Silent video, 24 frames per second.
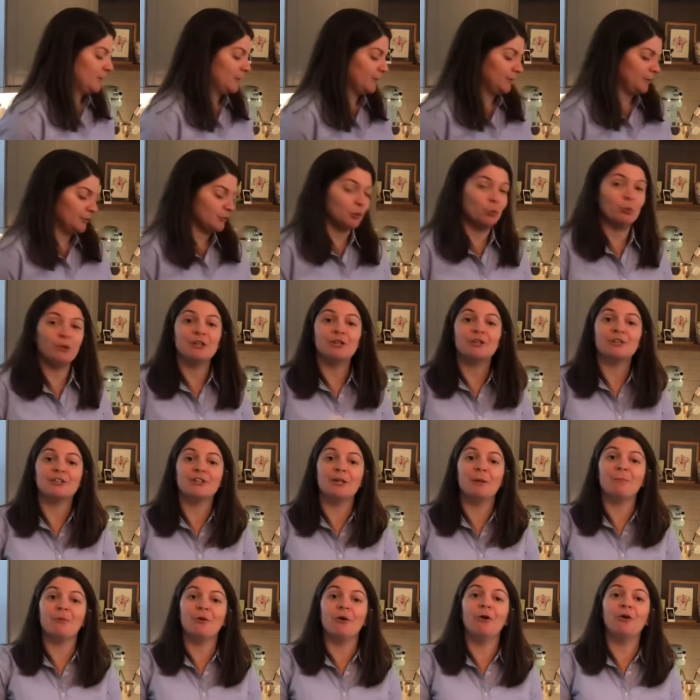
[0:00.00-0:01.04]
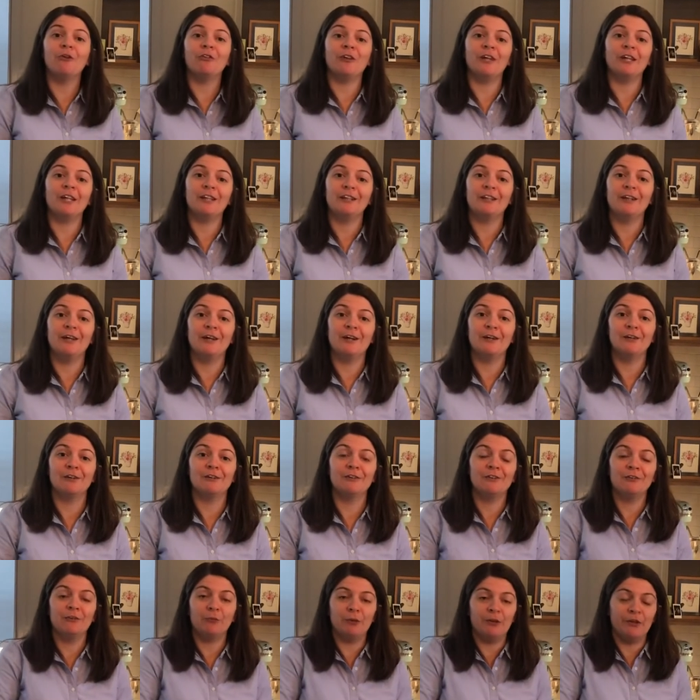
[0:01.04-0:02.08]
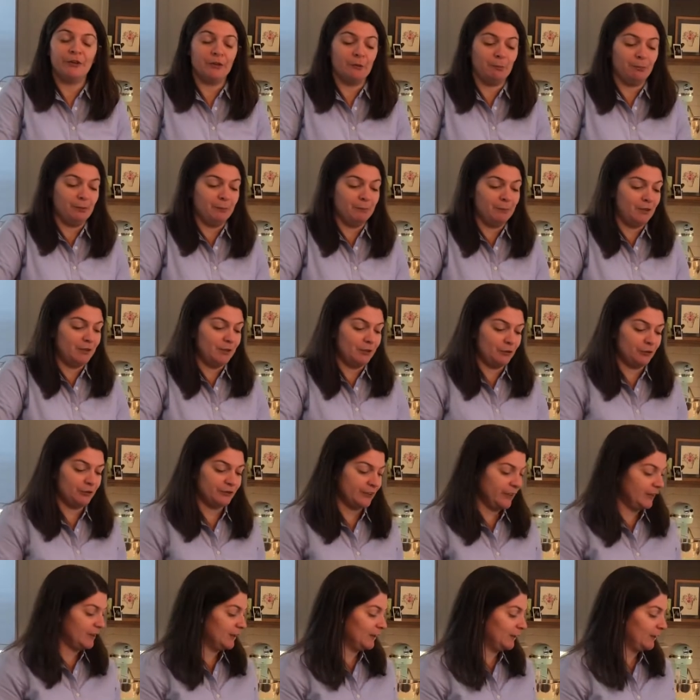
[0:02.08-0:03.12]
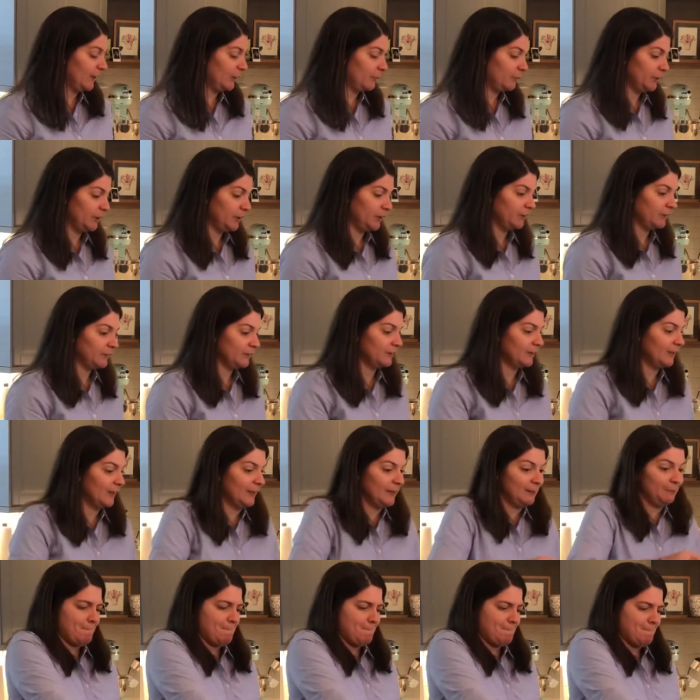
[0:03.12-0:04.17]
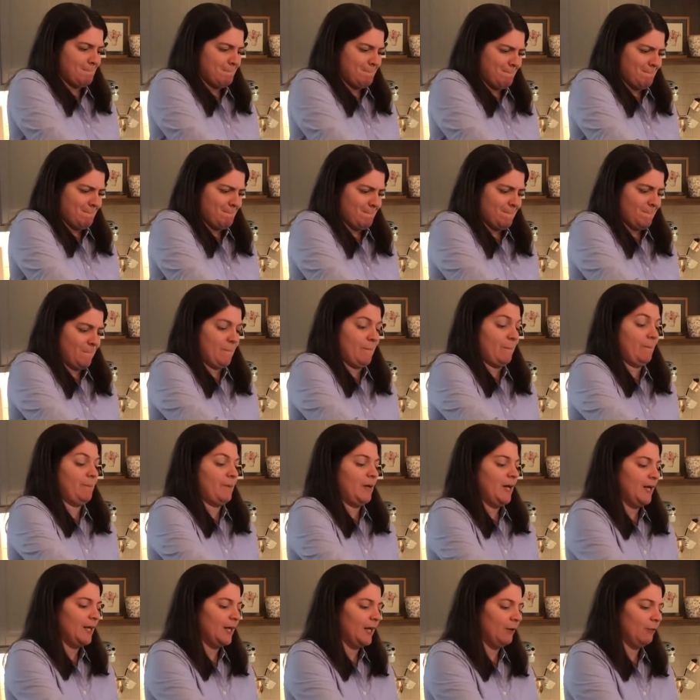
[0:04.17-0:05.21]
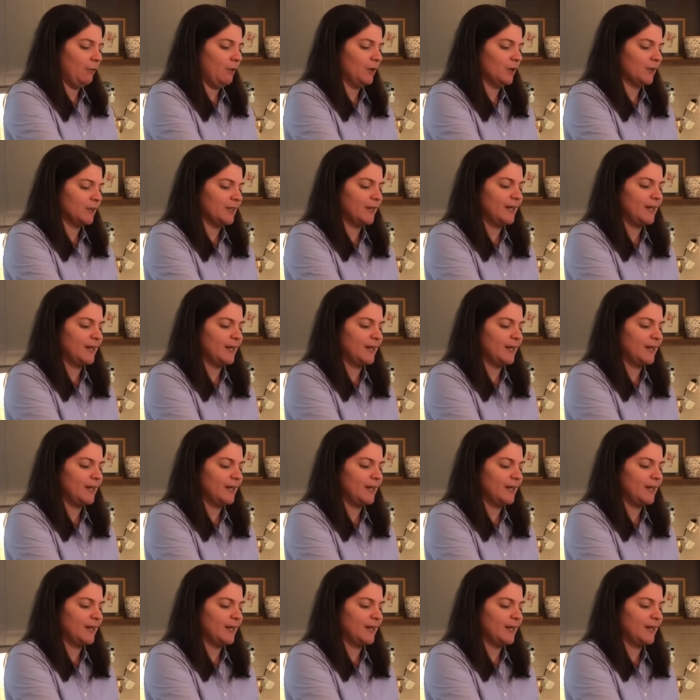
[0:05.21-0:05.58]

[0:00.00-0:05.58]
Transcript: So we just dump the whole thing in there with the pimentos and the liquid. Hey, that worked.